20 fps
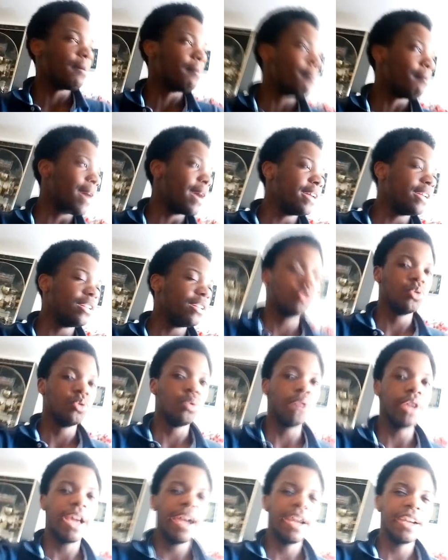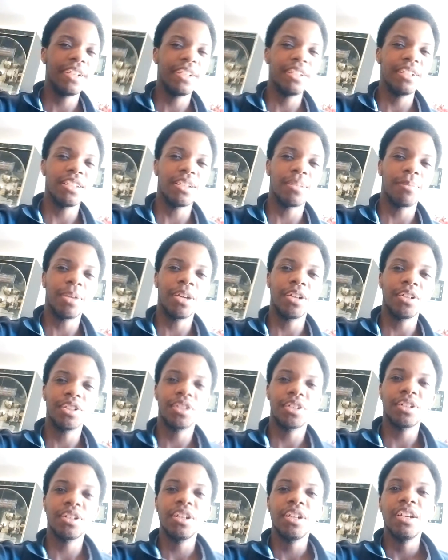might do reactions i'm not
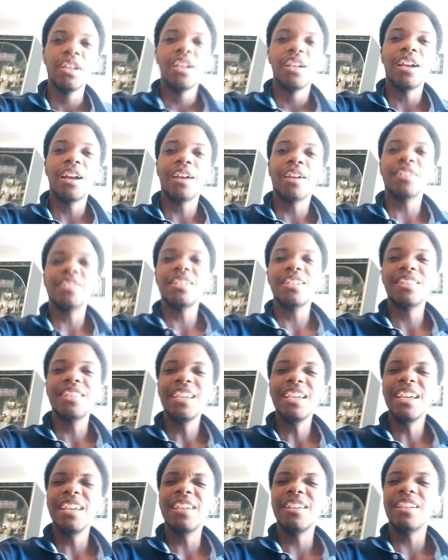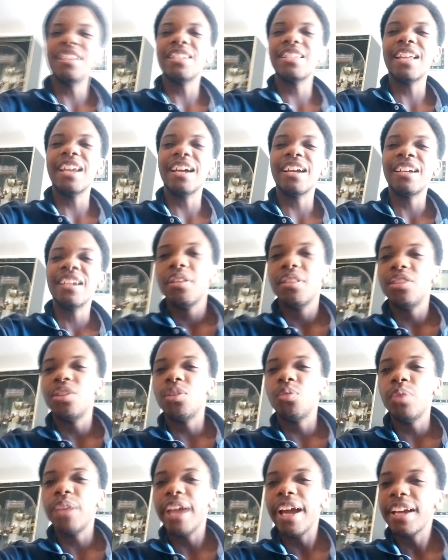sure Now, because the thing is, is that the
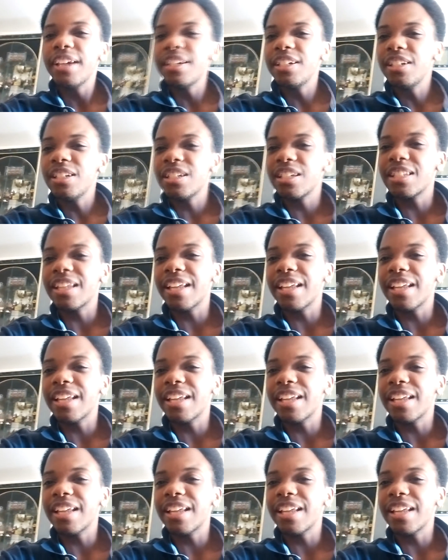reactions is